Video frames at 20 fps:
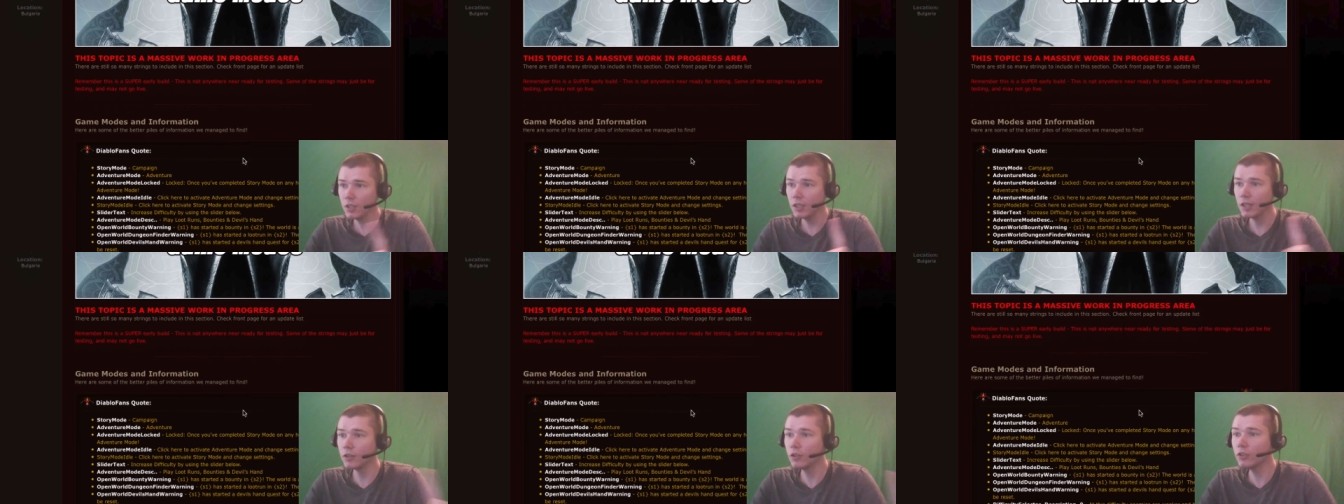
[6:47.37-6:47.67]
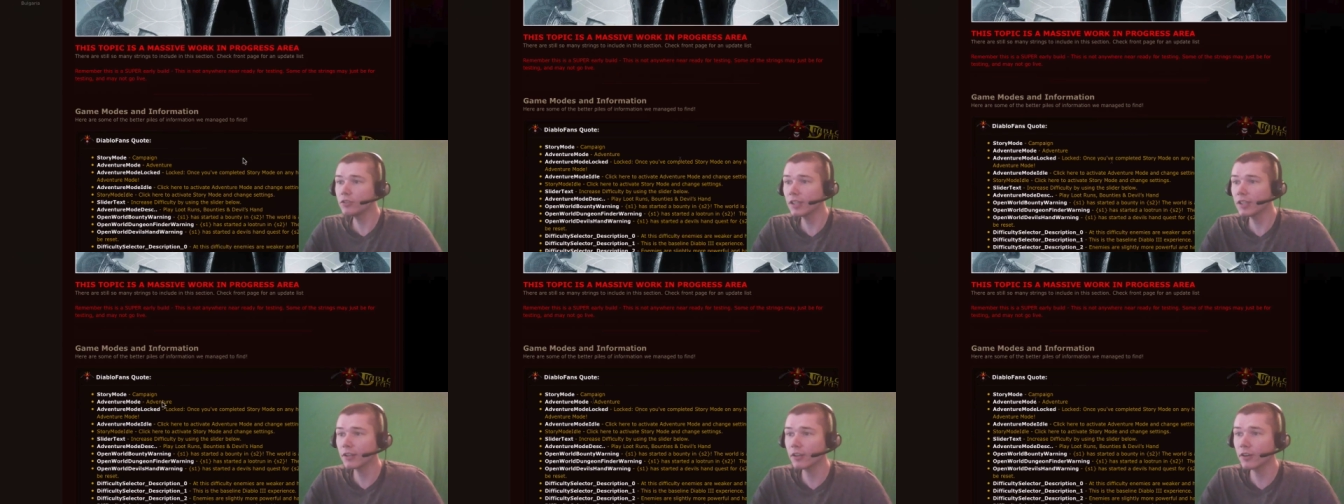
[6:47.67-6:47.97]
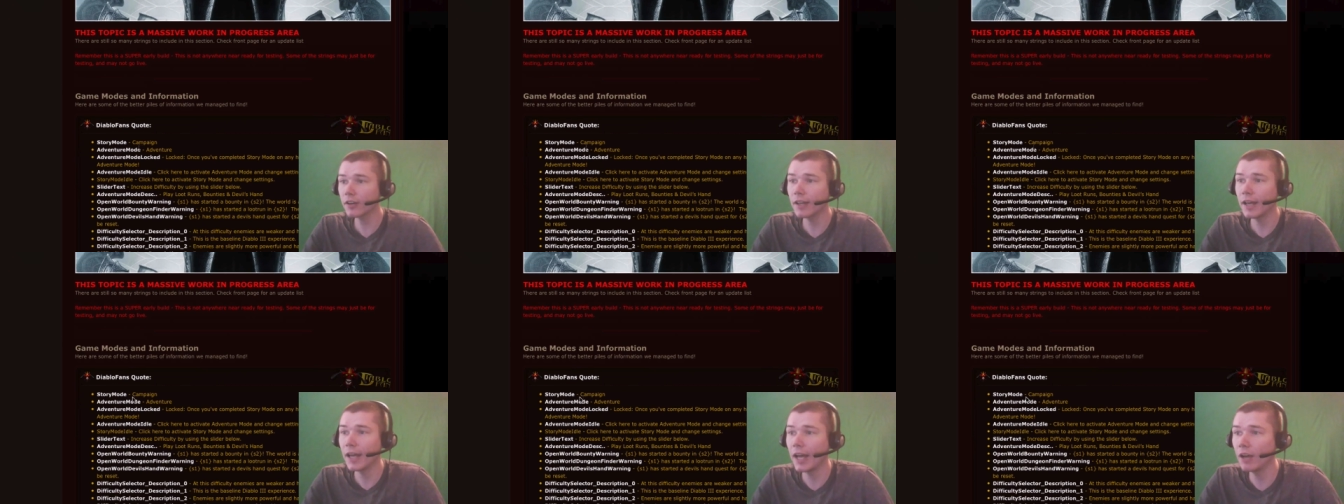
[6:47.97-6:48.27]
It looks like they're
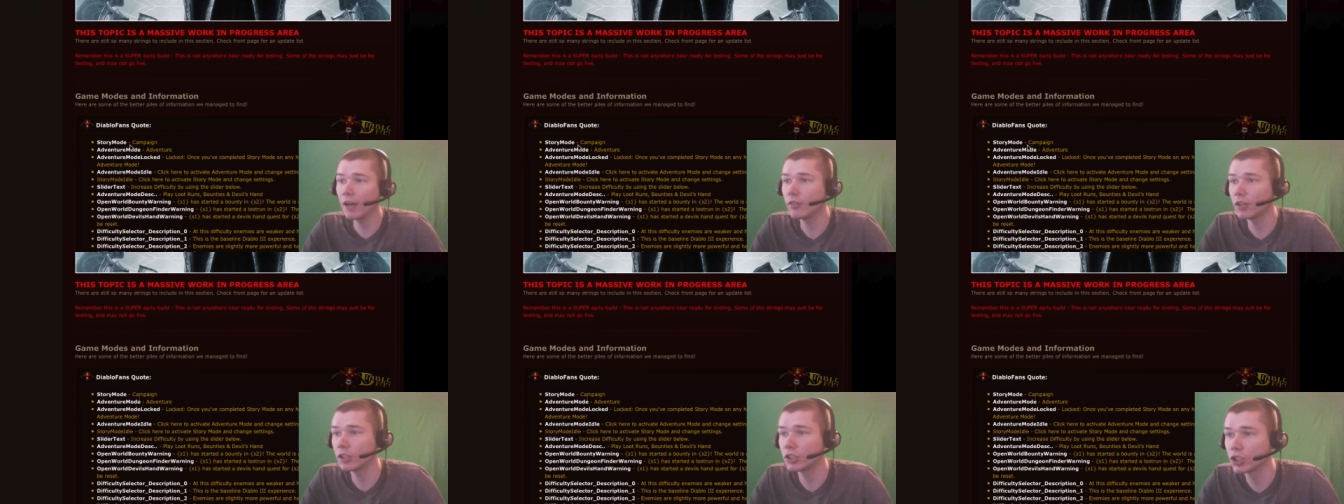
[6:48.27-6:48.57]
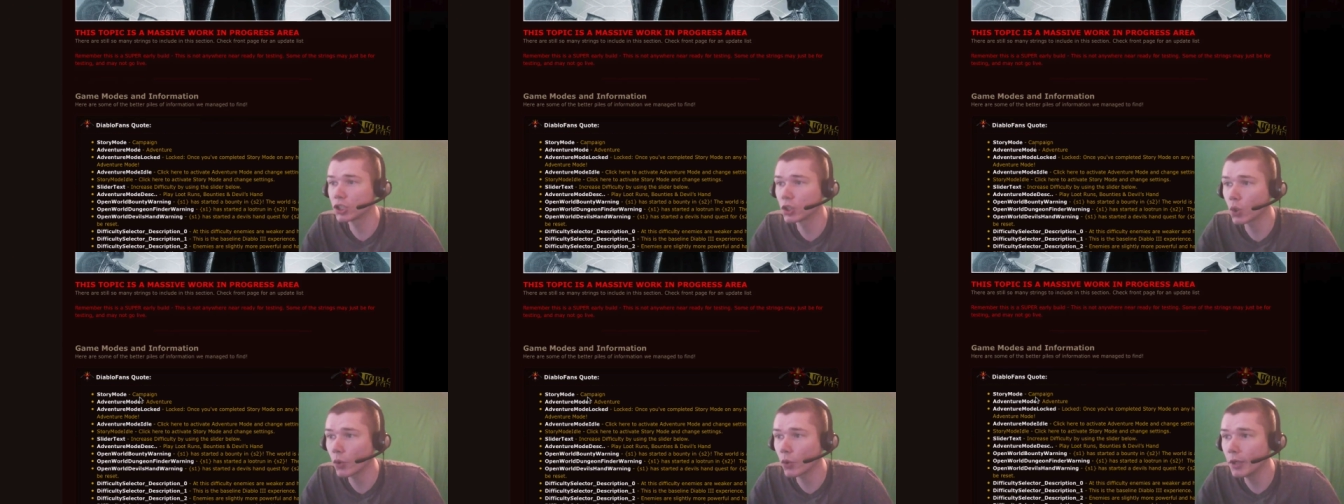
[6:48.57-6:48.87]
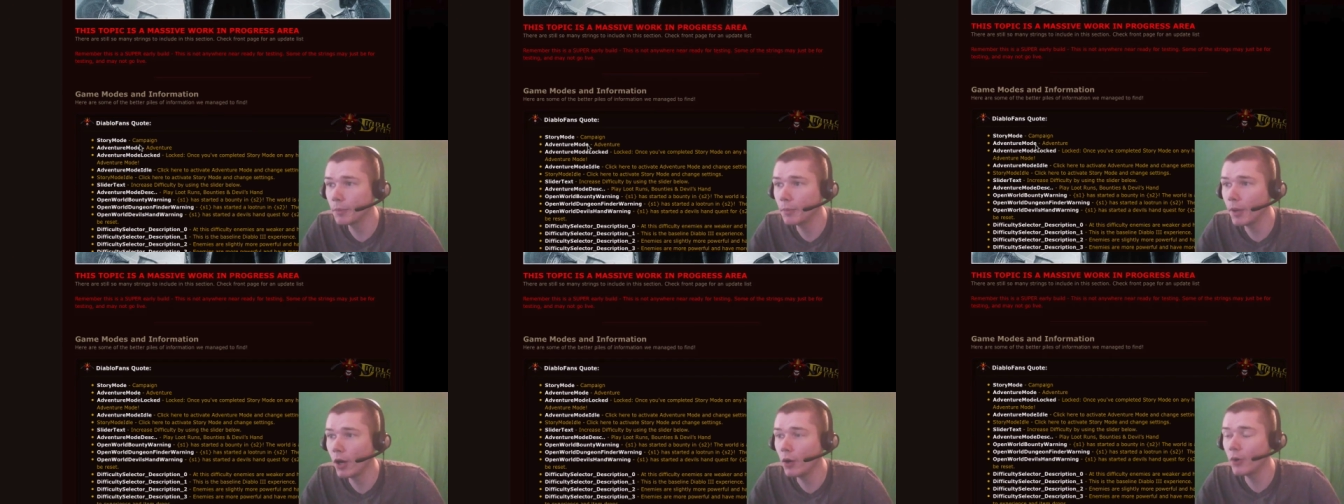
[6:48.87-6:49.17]
going to have a
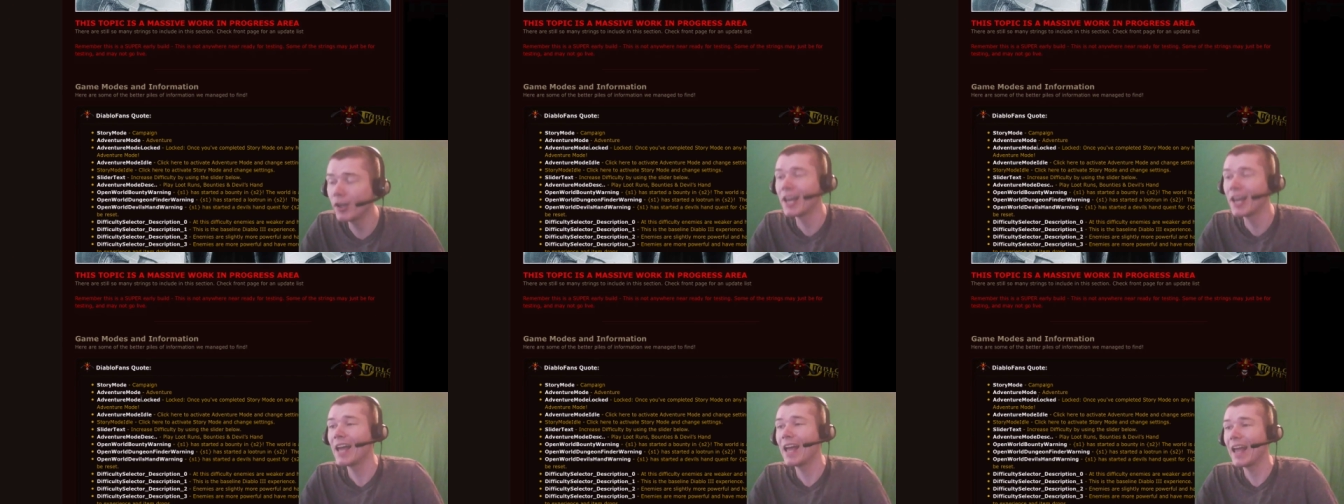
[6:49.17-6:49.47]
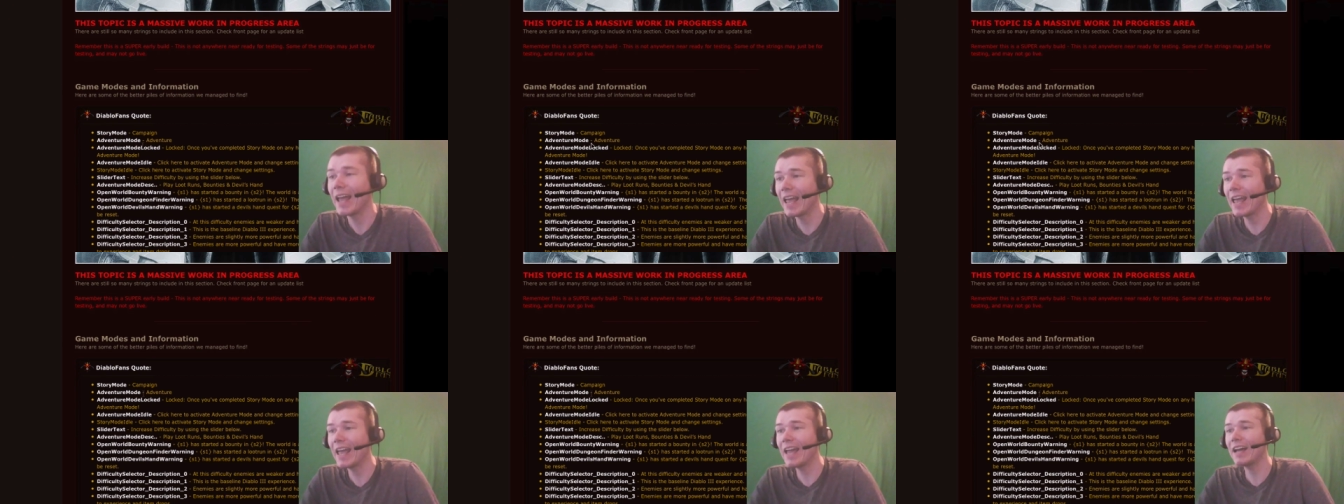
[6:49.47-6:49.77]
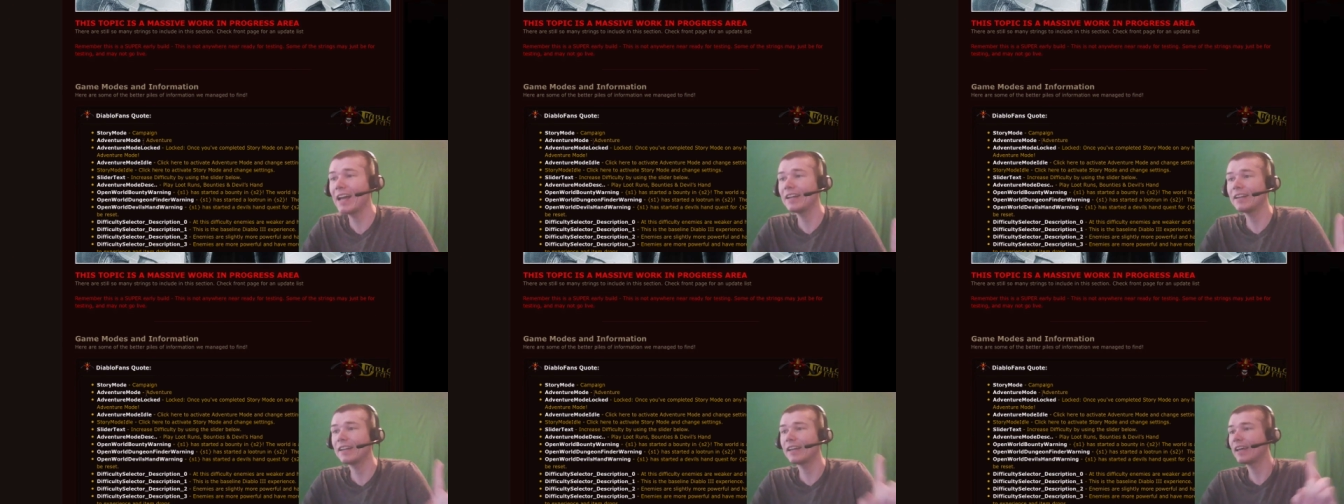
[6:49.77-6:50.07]
story mode
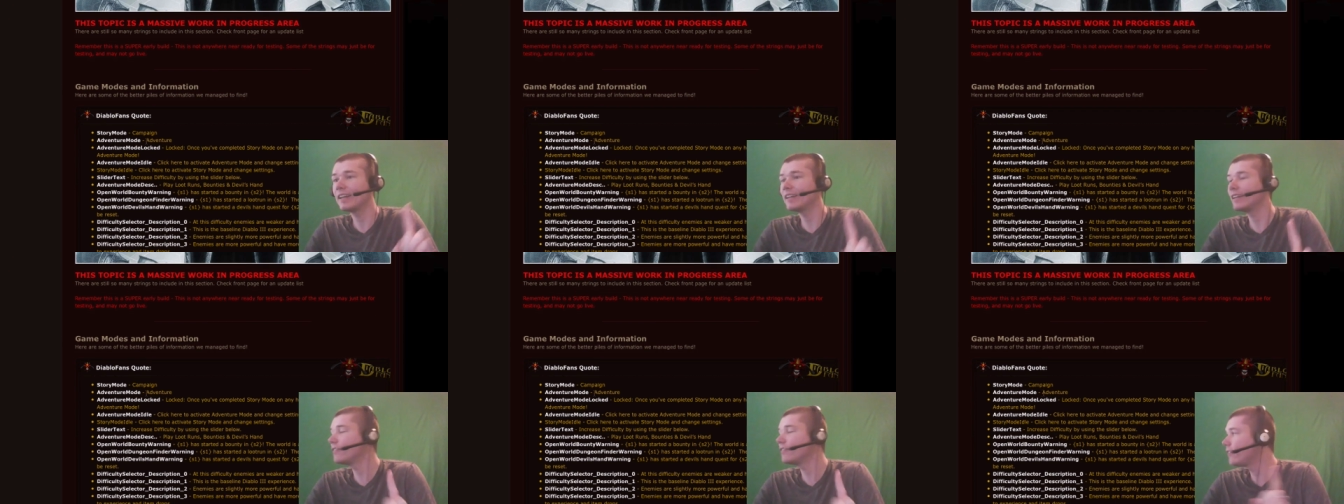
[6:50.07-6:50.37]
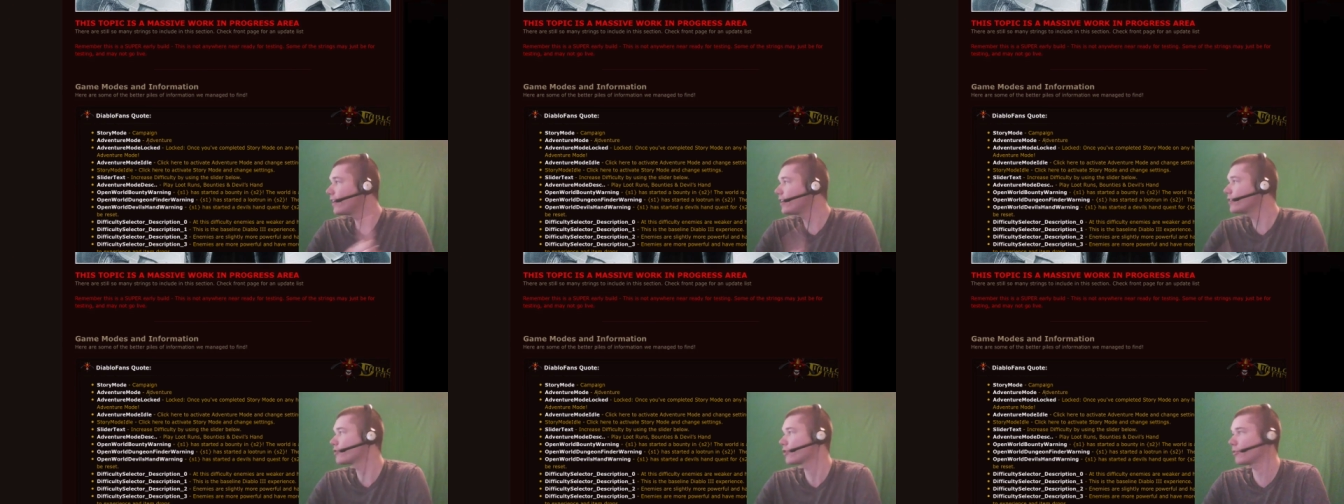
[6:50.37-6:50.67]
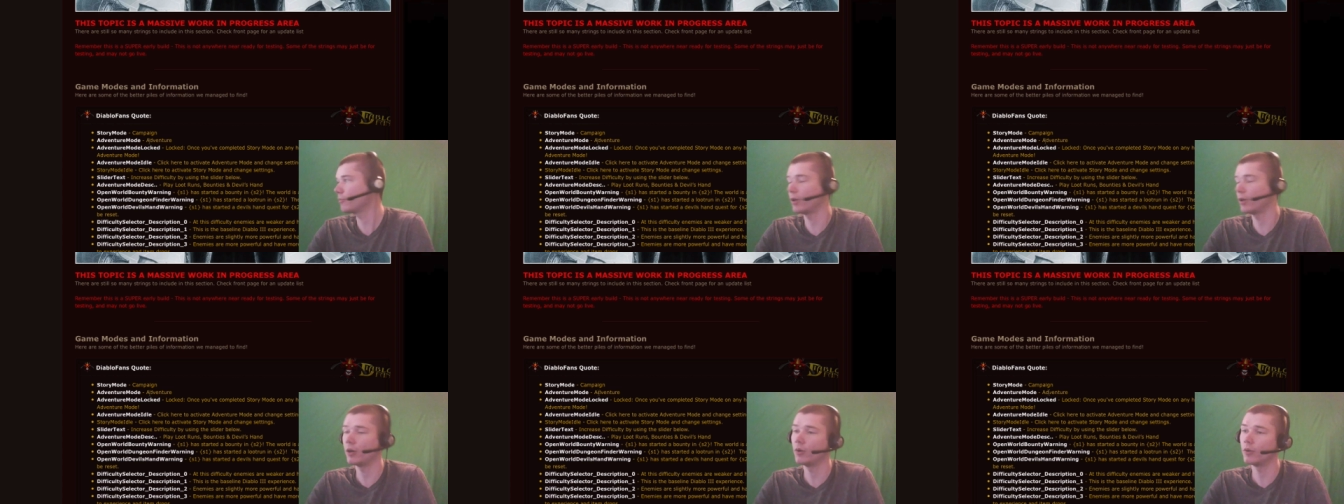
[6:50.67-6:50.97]
and an adventure
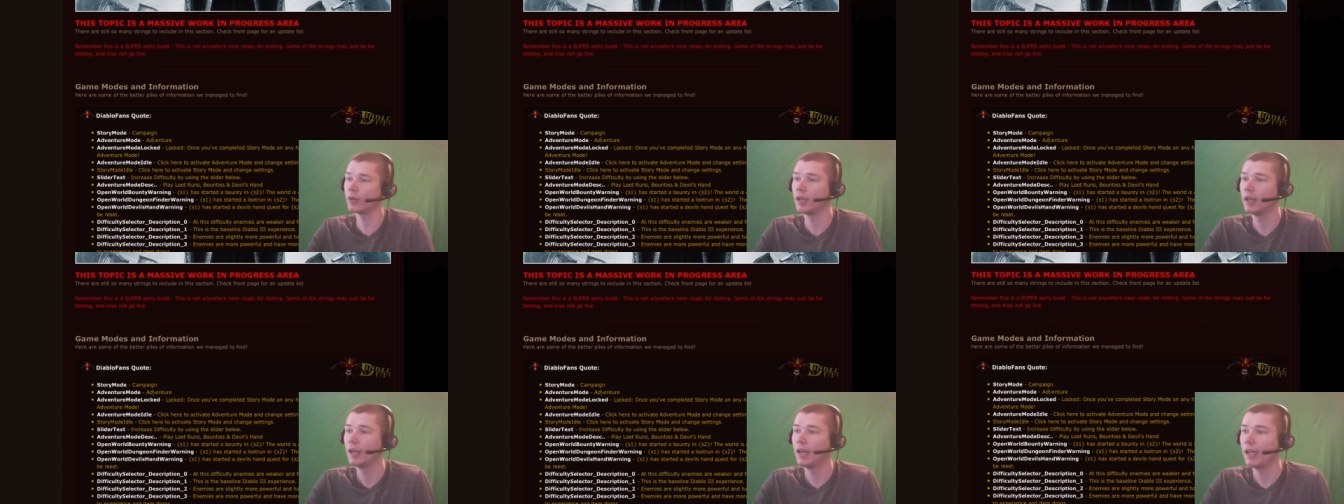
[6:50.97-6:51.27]
mode.